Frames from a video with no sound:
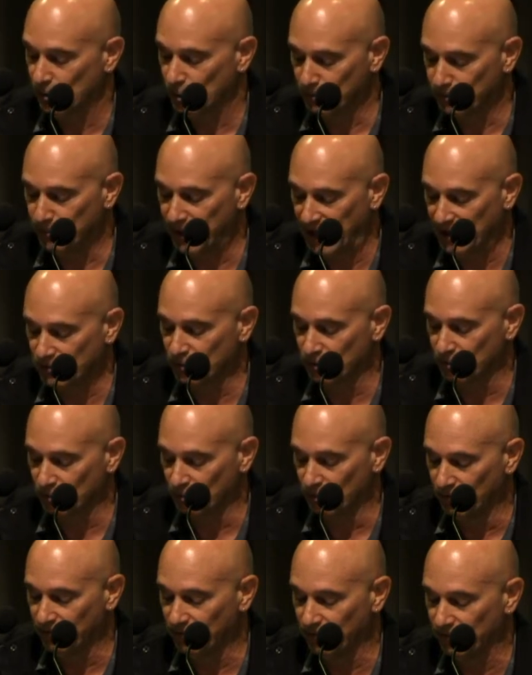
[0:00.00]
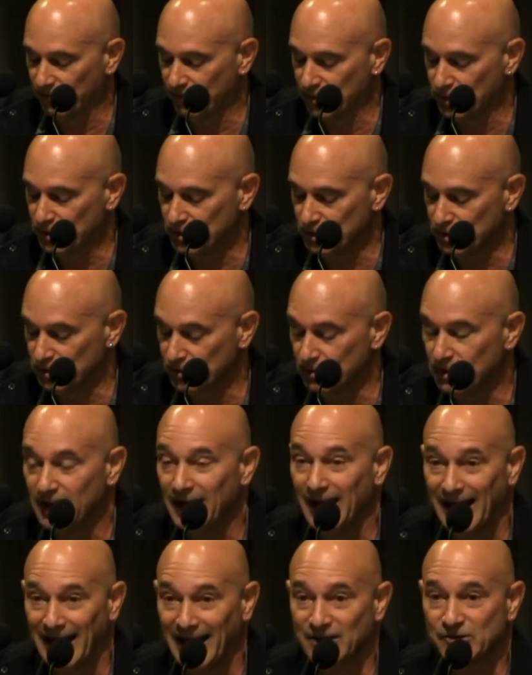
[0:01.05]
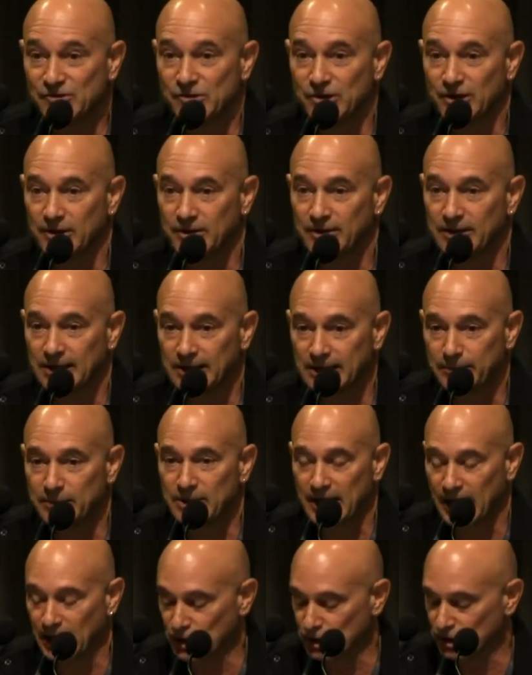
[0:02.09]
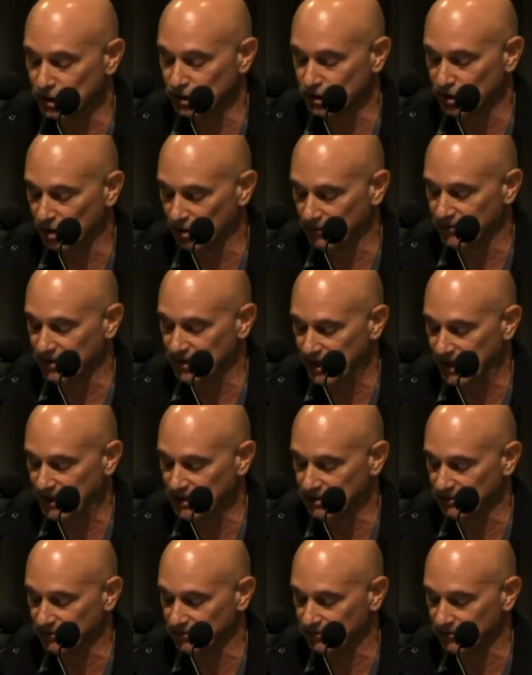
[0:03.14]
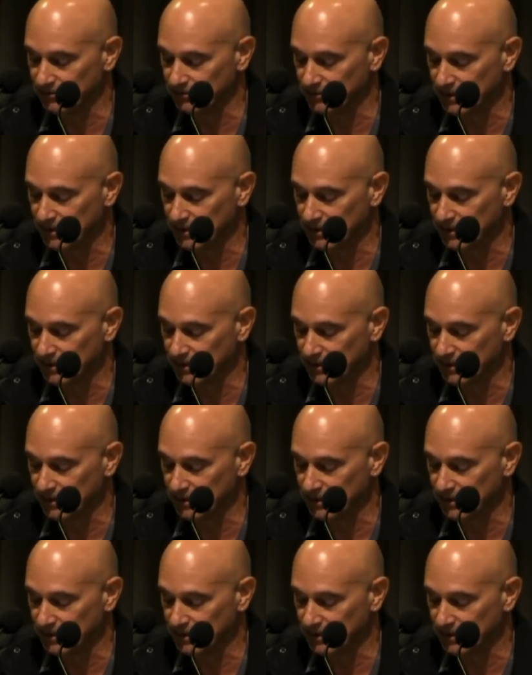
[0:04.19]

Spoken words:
what Patrick Wolfe referred to as the elimination of the native.